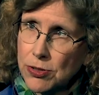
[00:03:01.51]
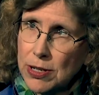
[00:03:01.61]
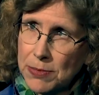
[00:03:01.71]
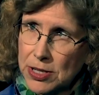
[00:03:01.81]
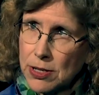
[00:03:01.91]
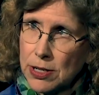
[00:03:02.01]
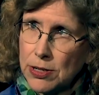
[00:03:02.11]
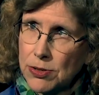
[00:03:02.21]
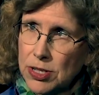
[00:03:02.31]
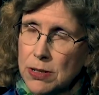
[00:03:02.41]
treatments are
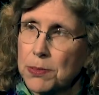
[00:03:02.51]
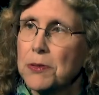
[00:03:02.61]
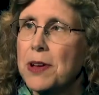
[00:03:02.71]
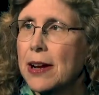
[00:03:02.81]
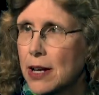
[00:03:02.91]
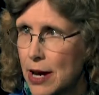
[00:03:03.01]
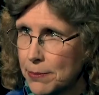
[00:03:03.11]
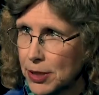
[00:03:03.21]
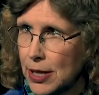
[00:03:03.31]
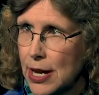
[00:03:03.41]
used to prevent
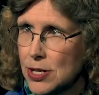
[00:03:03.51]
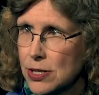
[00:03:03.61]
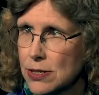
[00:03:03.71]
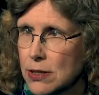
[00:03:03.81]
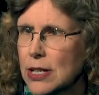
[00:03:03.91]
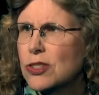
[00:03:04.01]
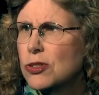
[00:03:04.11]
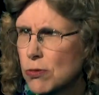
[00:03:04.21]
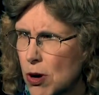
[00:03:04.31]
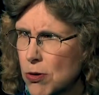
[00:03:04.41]
complications like
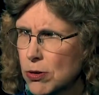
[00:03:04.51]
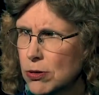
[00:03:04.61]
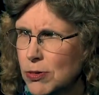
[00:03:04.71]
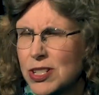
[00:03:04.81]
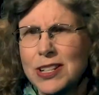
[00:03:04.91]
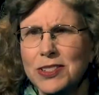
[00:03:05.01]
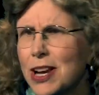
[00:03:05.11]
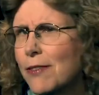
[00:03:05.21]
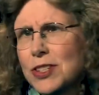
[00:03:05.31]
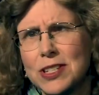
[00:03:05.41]
stroke, which can mm
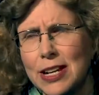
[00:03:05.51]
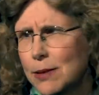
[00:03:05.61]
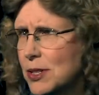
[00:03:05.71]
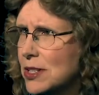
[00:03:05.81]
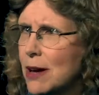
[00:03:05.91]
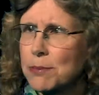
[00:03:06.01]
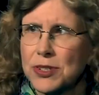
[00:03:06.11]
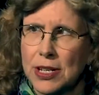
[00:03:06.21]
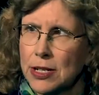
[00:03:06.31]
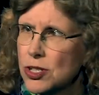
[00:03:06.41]
-hmm. devastate up to
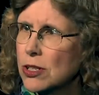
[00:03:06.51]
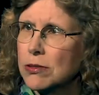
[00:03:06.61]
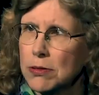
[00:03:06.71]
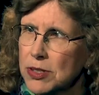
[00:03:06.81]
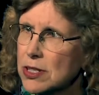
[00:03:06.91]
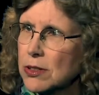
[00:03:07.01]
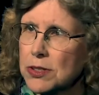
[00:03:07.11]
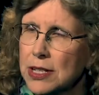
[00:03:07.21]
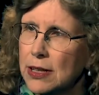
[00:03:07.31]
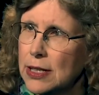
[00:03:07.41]
10% of children with sickle
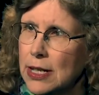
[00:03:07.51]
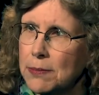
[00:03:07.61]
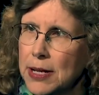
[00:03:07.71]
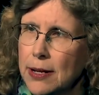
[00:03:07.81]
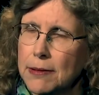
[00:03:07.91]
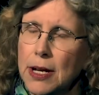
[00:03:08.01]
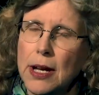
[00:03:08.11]
cell anemia. Wow.